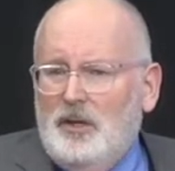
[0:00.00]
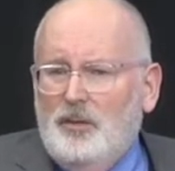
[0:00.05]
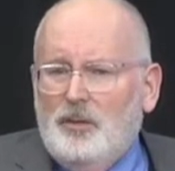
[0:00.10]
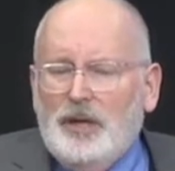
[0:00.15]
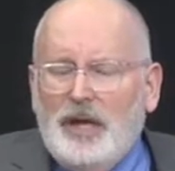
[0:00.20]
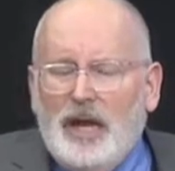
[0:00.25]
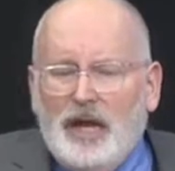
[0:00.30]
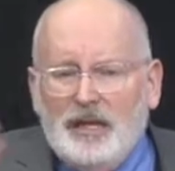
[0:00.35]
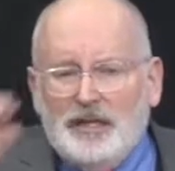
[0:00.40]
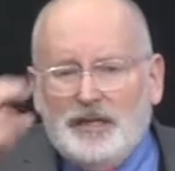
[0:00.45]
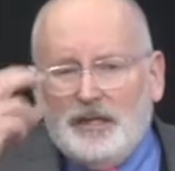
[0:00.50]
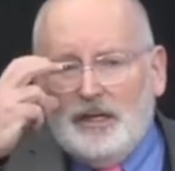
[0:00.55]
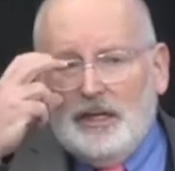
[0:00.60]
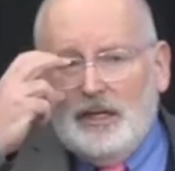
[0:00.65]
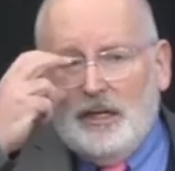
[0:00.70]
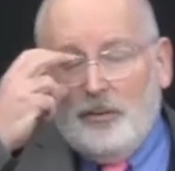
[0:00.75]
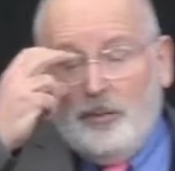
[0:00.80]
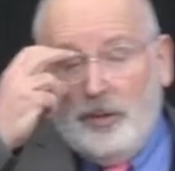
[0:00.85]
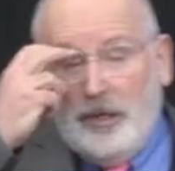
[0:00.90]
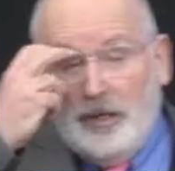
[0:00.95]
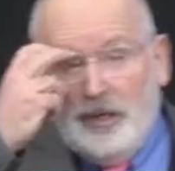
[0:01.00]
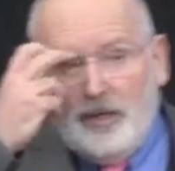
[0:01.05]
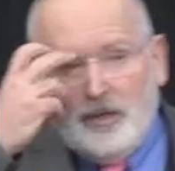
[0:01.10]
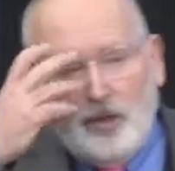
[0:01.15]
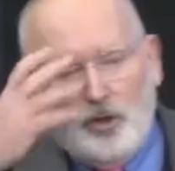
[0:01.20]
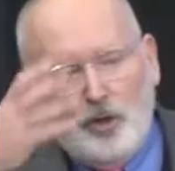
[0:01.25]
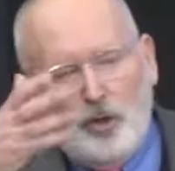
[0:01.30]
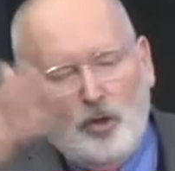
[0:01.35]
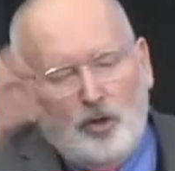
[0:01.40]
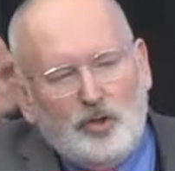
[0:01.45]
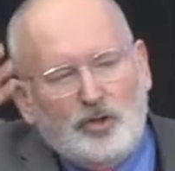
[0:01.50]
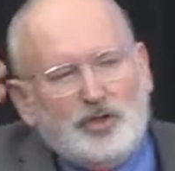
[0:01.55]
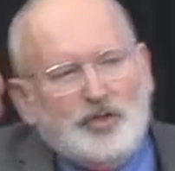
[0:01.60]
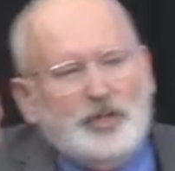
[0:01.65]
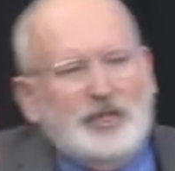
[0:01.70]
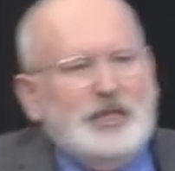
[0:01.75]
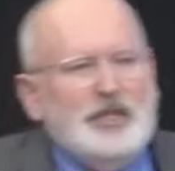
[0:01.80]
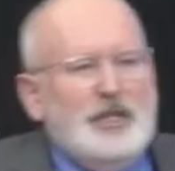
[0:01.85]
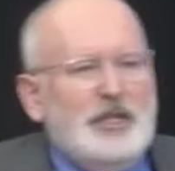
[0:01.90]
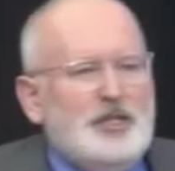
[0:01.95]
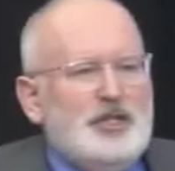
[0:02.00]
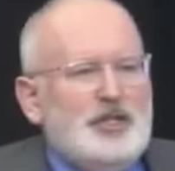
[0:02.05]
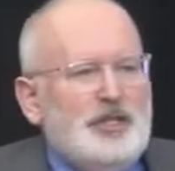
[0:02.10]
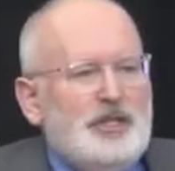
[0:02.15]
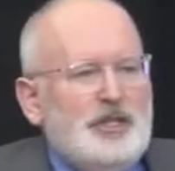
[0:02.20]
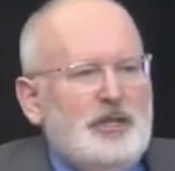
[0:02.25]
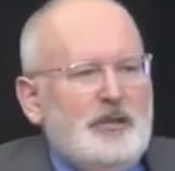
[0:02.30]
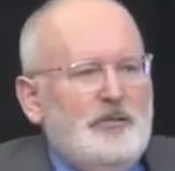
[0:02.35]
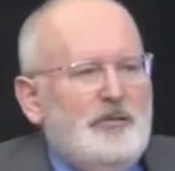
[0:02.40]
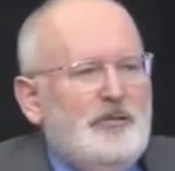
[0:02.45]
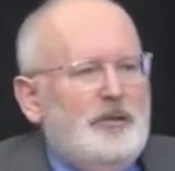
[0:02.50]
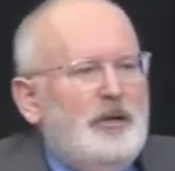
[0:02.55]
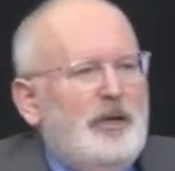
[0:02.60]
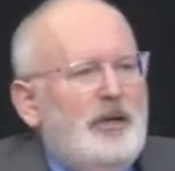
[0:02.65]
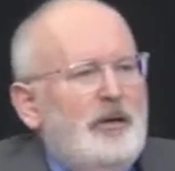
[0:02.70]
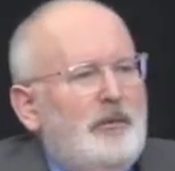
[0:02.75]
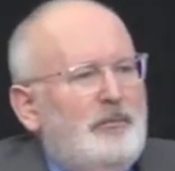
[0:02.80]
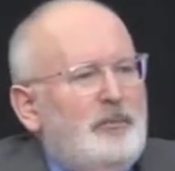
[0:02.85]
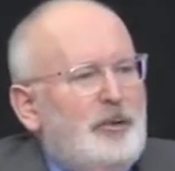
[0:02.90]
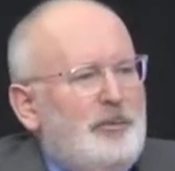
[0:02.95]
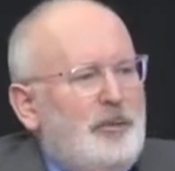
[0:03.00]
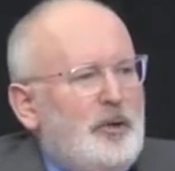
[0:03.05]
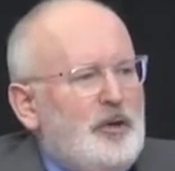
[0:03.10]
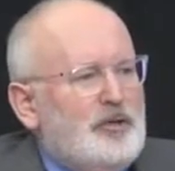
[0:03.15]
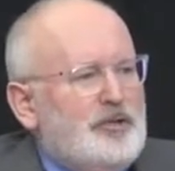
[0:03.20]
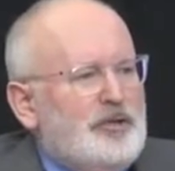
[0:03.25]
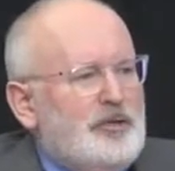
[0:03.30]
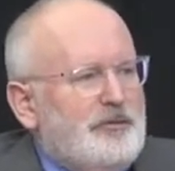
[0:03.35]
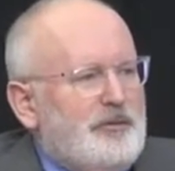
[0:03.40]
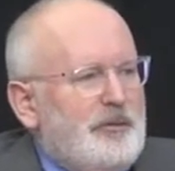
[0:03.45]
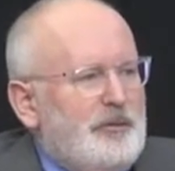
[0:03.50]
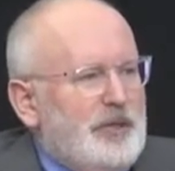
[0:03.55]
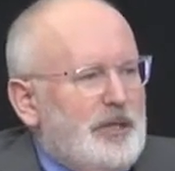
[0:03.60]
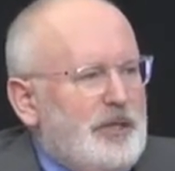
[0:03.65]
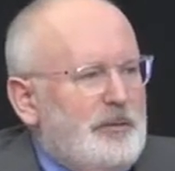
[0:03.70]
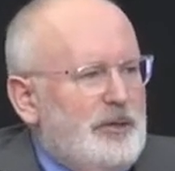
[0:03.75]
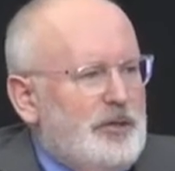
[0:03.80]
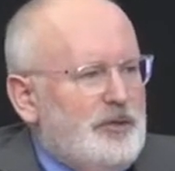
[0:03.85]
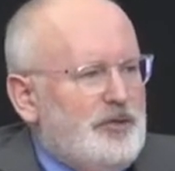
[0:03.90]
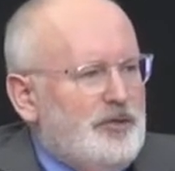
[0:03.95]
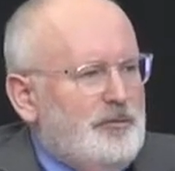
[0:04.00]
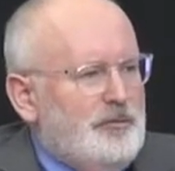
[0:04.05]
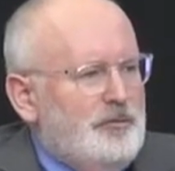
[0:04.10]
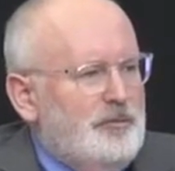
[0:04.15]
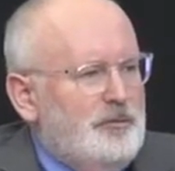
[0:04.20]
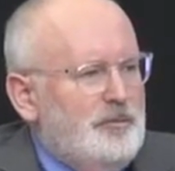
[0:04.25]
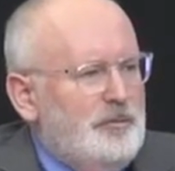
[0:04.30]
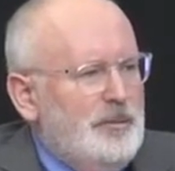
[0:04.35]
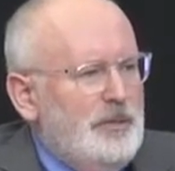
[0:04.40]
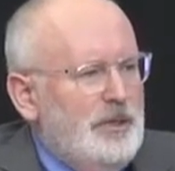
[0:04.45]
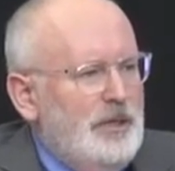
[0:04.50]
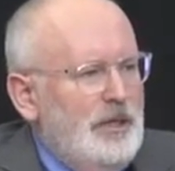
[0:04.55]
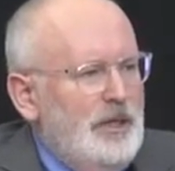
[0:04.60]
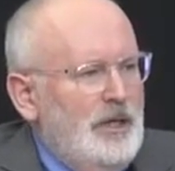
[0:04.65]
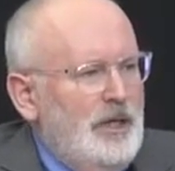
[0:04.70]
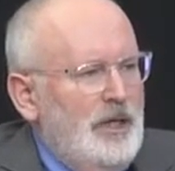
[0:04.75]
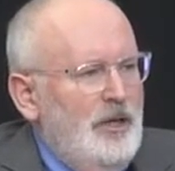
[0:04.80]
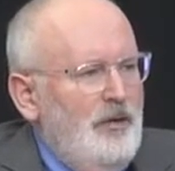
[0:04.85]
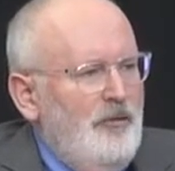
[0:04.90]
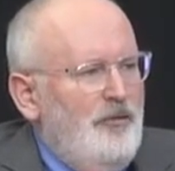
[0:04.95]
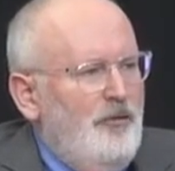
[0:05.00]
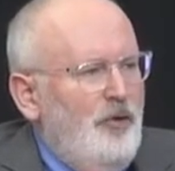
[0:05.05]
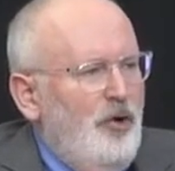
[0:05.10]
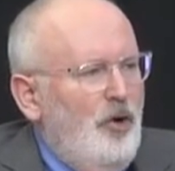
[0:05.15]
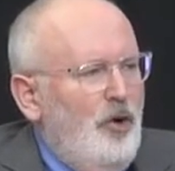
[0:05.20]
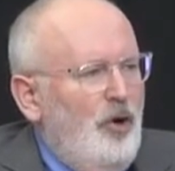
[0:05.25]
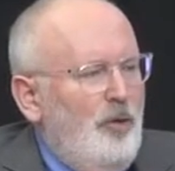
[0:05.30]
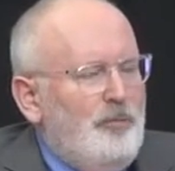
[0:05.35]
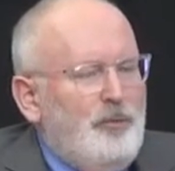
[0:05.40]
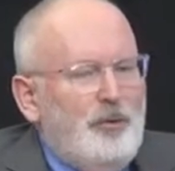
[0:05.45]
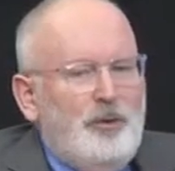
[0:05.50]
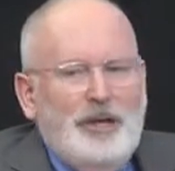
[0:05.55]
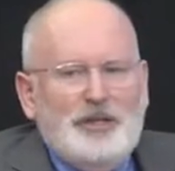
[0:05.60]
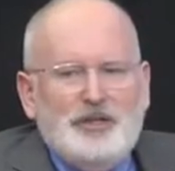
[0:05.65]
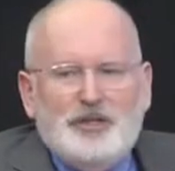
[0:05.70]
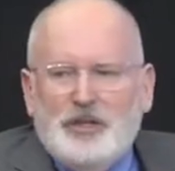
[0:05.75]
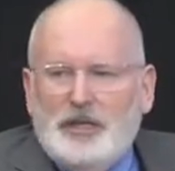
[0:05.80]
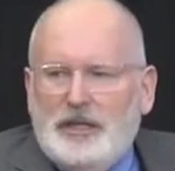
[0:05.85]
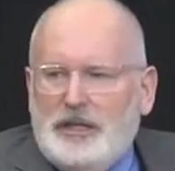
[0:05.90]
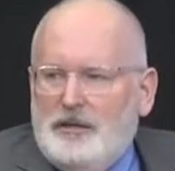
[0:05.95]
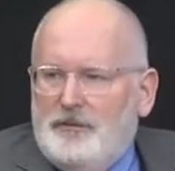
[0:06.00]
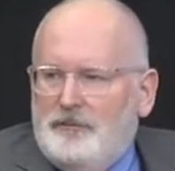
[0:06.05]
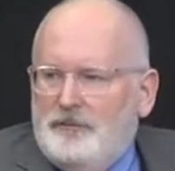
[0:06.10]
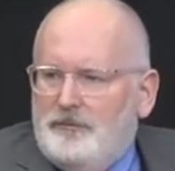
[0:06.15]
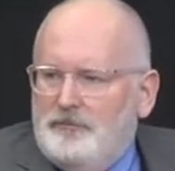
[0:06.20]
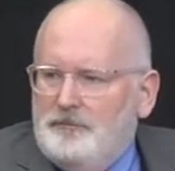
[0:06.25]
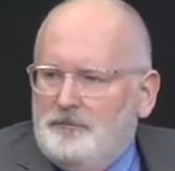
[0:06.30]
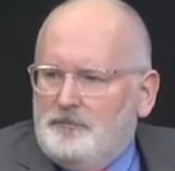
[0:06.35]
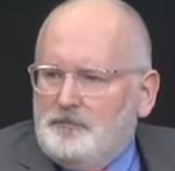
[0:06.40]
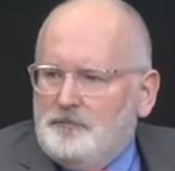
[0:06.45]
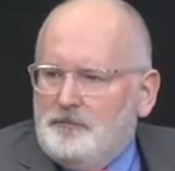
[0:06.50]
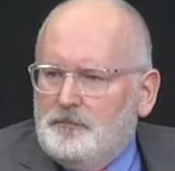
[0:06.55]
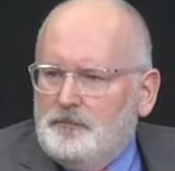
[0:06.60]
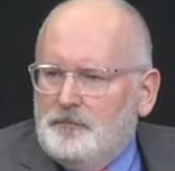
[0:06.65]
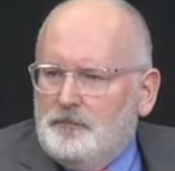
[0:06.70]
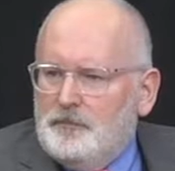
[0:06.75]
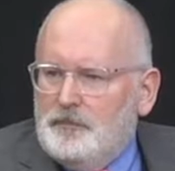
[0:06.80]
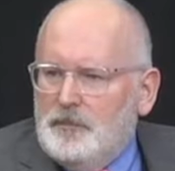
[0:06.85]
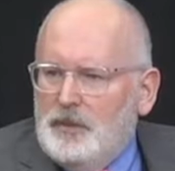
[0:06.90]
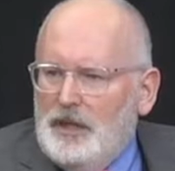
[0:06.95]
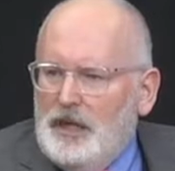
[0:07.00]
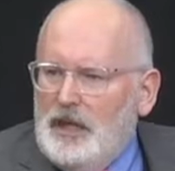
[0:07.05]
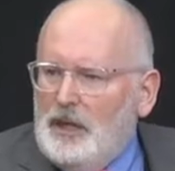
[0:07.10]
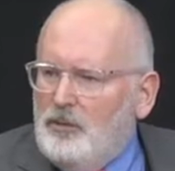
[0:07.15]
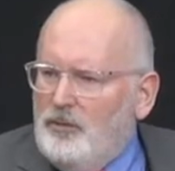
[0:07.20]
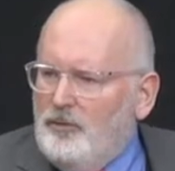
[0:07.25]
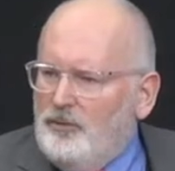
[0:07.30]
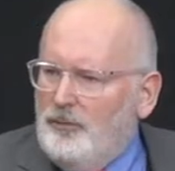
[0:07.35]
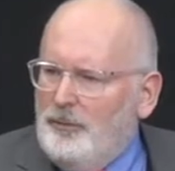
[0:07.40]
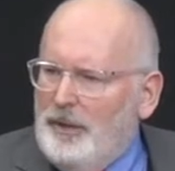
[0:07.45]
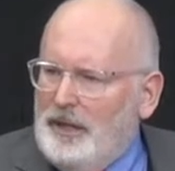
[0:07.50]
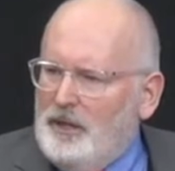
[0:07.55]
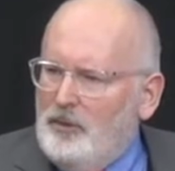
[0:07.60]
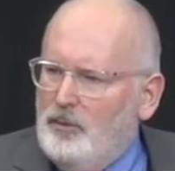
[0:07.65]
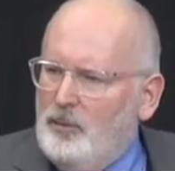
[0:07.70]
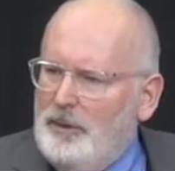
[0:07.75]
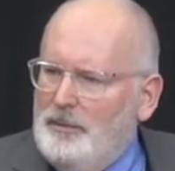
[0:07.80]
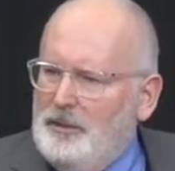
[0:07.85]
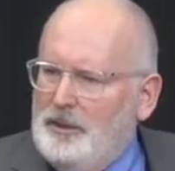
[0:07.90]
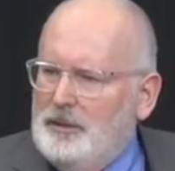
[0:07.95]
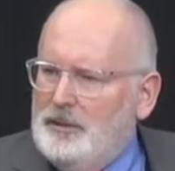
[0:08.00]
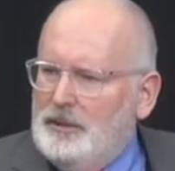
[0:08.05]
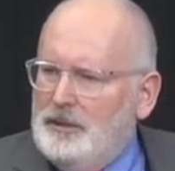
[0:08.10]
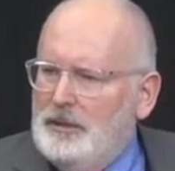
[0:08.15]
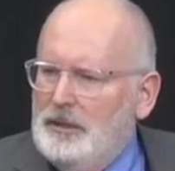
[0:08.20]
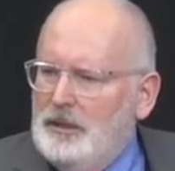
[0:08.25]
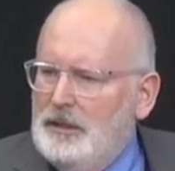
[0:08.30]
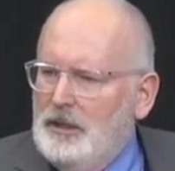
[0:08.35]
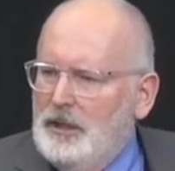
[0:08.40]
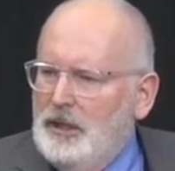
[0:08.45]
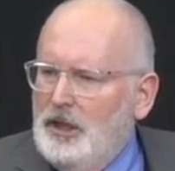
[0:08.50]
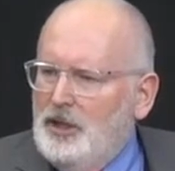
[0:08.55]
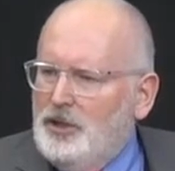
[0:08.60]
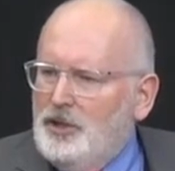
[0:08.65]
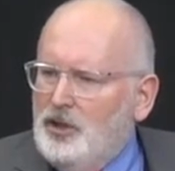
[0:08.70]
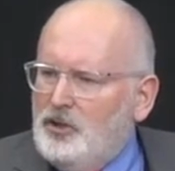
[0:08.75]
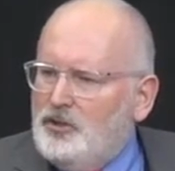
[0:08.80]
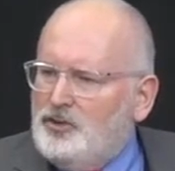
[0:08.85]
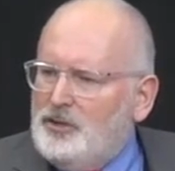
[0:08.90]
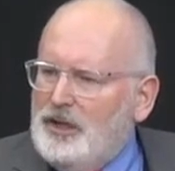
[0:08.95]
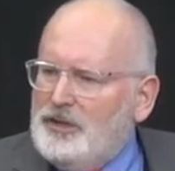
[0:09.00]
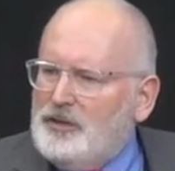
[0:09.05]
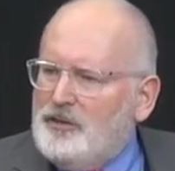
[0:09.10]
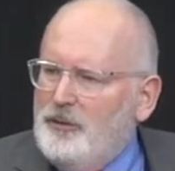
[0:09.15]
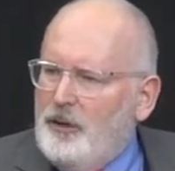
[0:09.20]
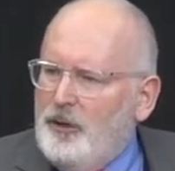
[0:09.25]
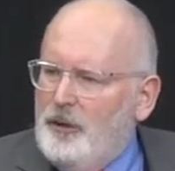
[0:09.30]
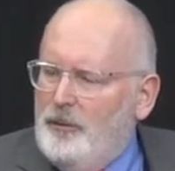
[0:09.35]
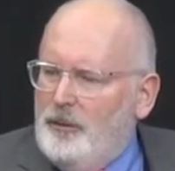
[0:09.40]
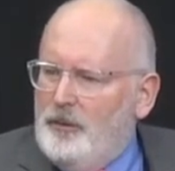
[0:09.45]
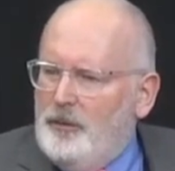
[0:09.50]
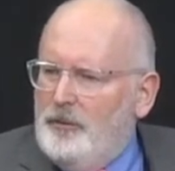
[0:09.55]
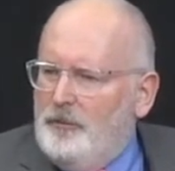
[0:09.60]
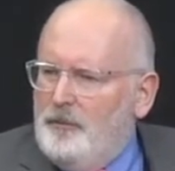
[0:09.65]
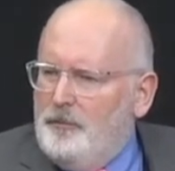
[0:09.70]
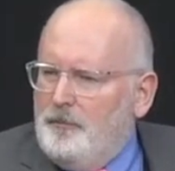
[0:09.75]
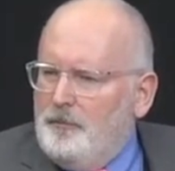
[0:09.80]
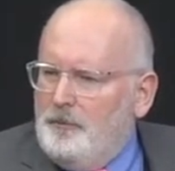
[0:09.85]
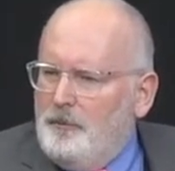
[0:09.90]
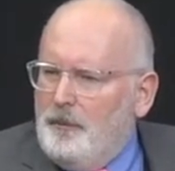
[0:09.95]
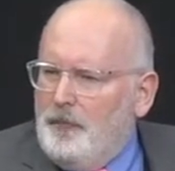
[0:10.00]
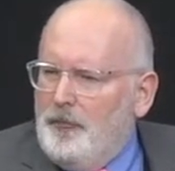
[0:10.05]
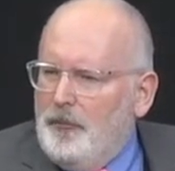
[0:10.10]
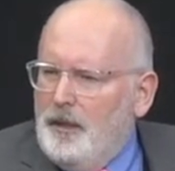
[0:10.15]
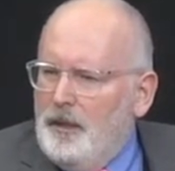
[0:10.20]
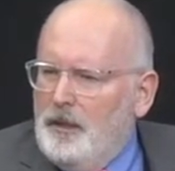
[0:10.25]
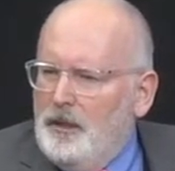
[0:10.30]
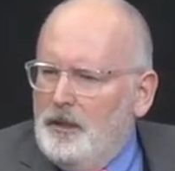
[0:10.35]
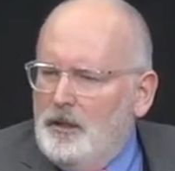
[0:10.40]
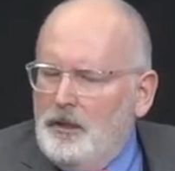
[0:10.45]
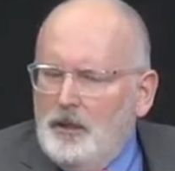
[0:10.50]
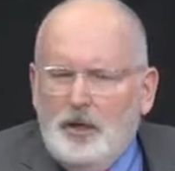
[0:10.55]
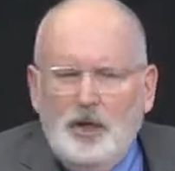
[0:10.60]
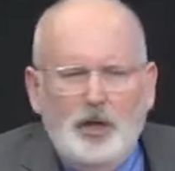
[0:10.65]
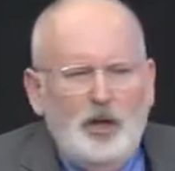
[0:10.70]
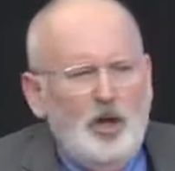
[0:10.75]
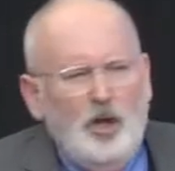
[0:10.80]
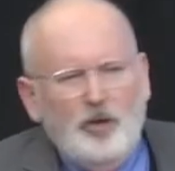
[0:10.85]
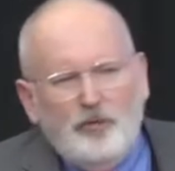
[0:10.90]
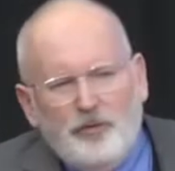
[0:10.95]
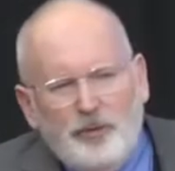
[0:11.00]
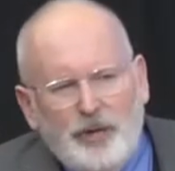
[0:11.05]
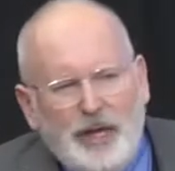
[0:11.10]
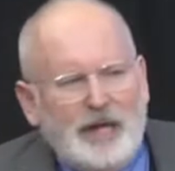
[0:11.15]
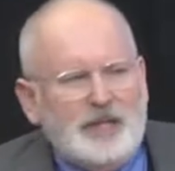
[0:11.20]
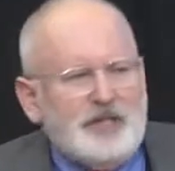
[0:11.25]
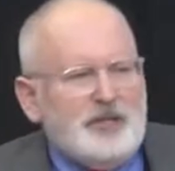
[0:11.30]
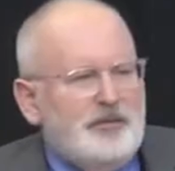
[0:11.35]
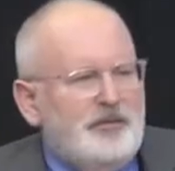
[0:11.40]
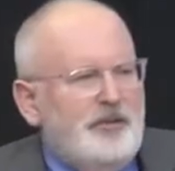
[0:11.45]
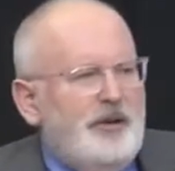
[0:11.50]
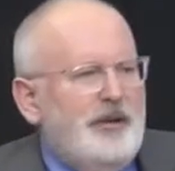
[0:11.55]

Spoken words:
We launched an initiative, a proposal from the Commission for parental leave. Equal for men and women, not transferable. A lot of reactions,